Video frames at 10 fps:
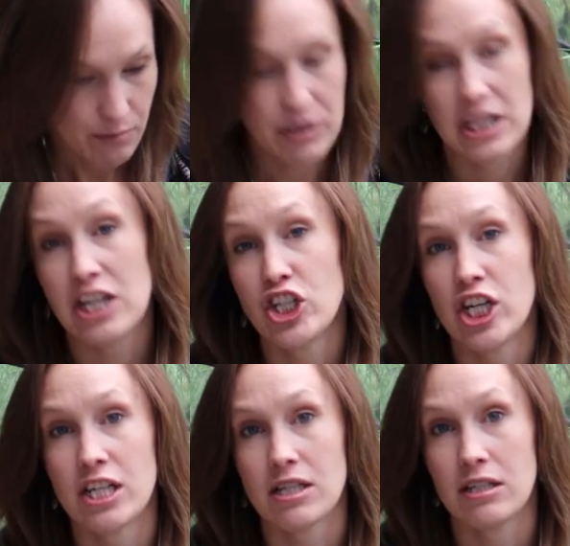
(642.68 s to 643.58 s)
But this
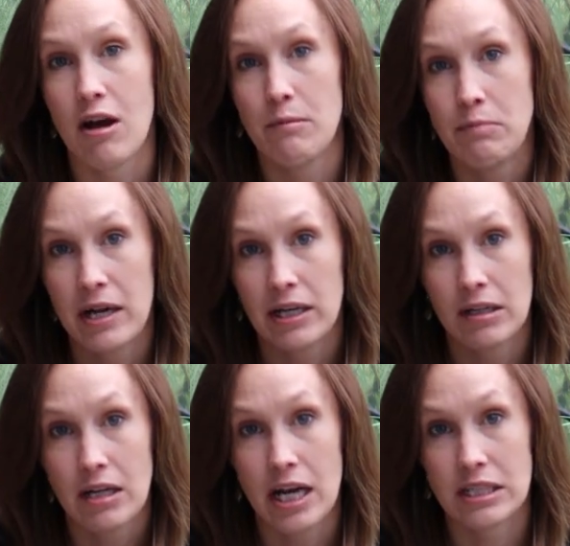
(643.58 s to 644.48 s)
shit is a lot
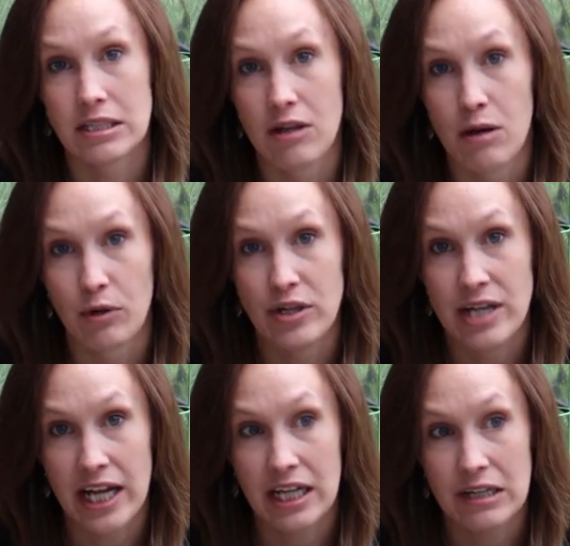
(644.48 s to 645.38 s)
bigger. It's a lot more
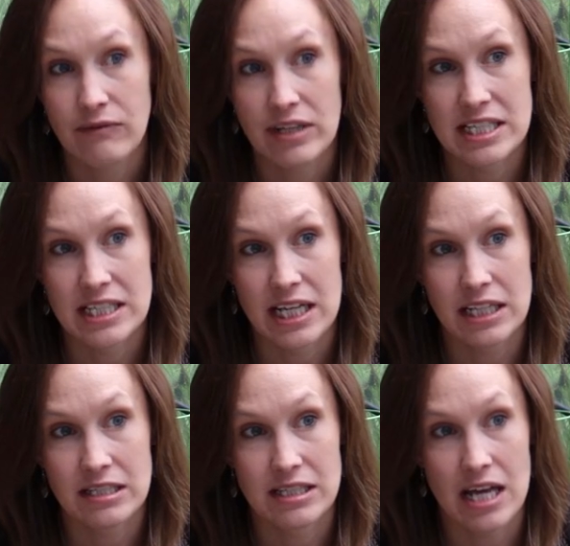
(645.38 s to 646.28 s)
negative. It's
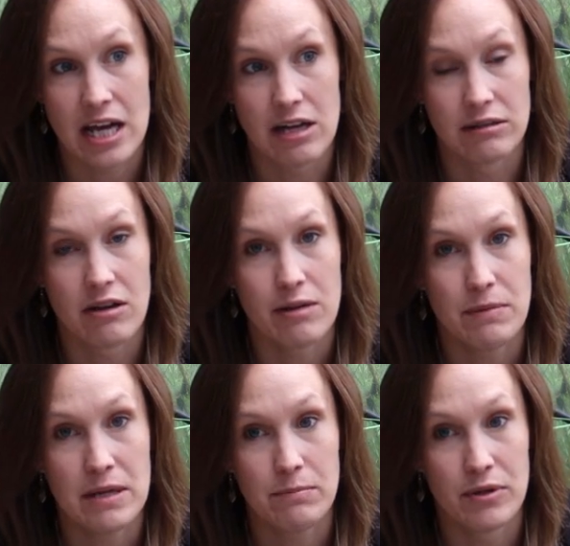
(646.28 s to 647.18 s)
things that a lot of
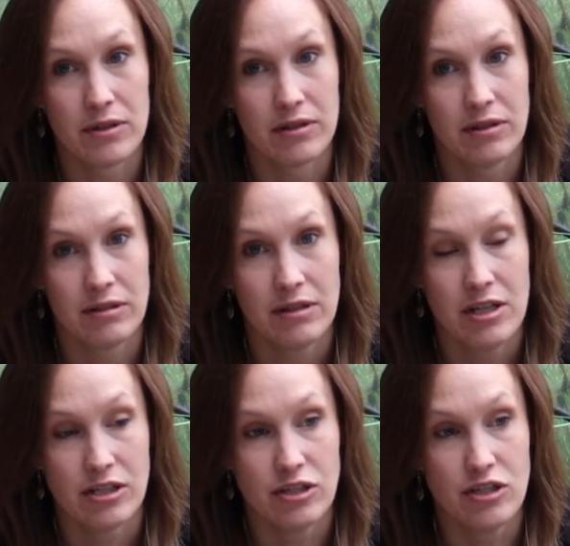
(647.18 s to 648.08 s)
people
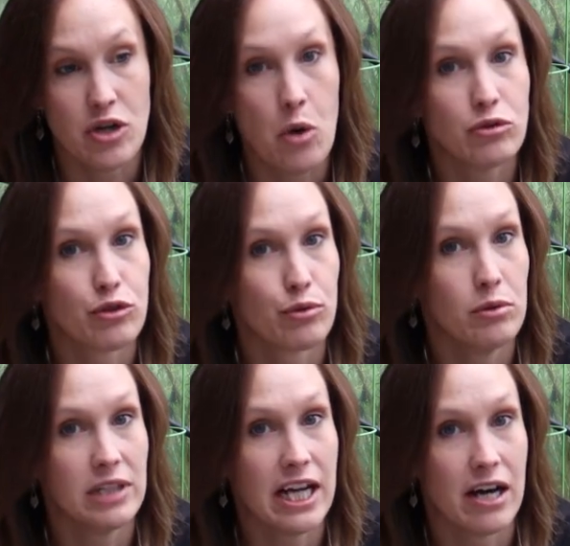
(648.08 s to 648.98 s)
don't
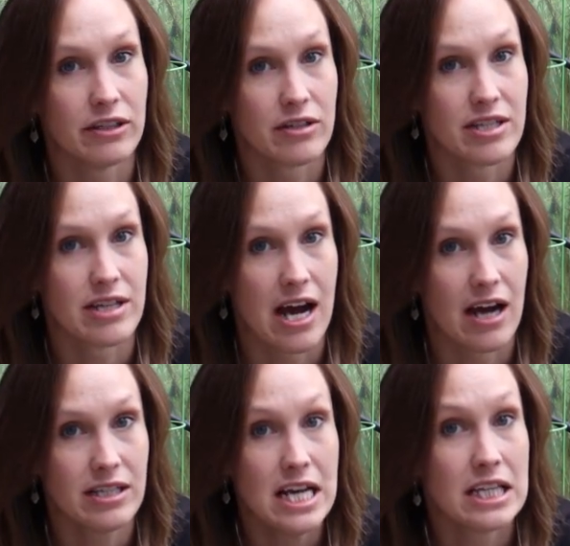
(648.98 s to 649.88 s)
truly
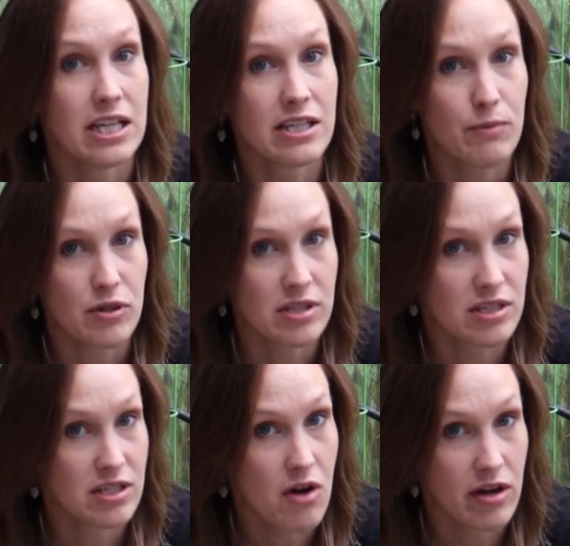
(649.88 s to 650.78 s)
understand. This person
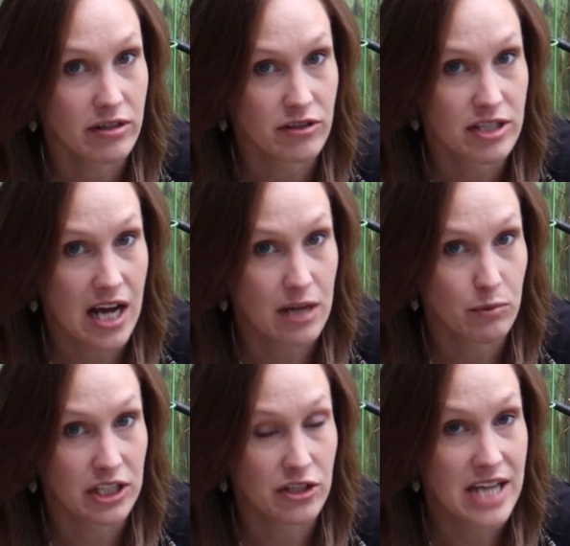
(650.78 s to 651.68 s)
does not understand
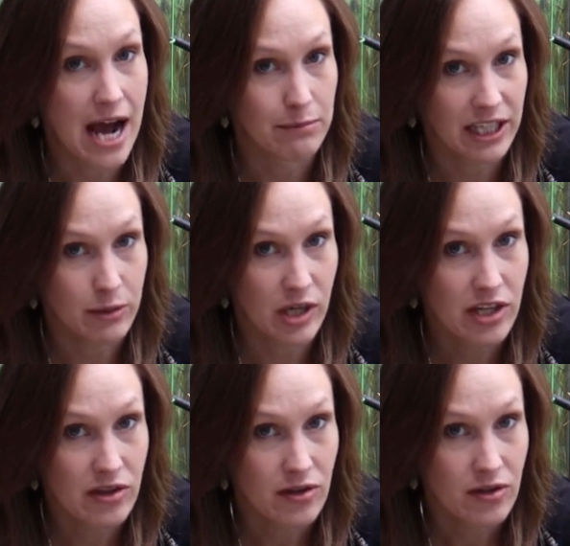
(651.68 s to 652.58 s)
what they're dabbling
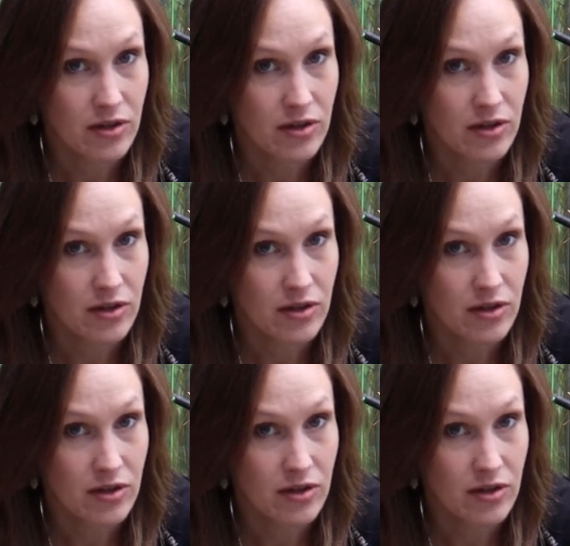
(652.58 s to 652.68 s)
with.